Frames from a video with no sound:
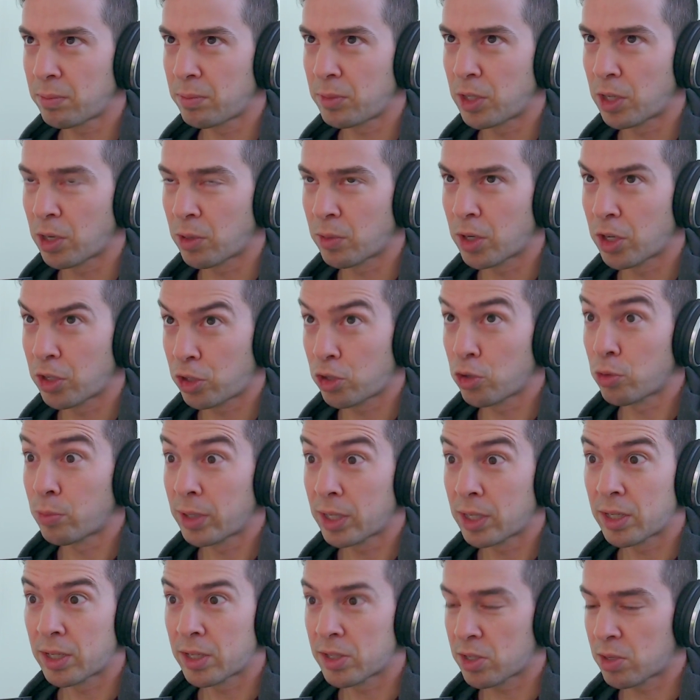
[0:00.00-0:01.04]
a
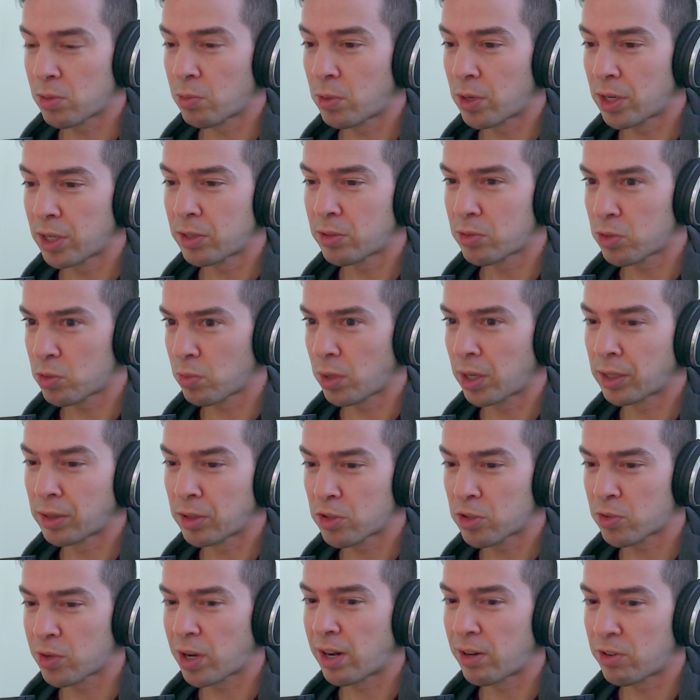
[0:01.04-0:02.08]
human is the one who's running the
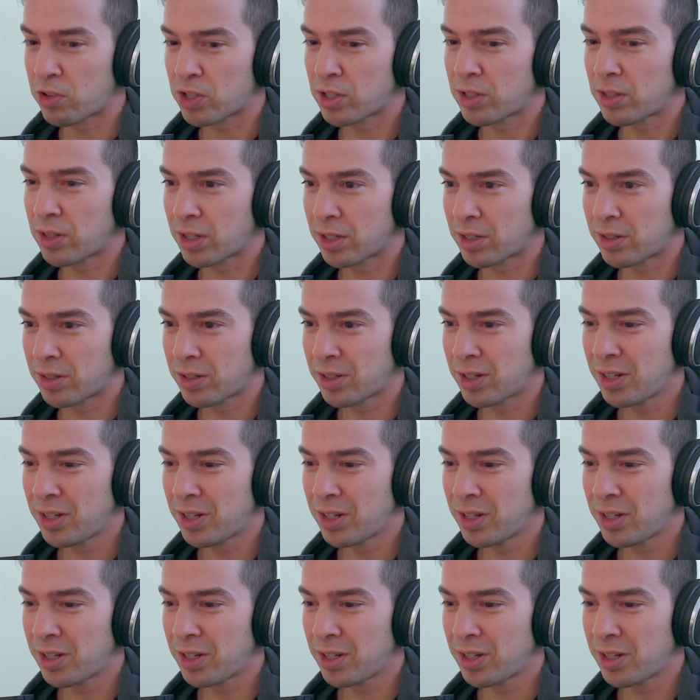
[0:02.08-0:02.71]
strategy that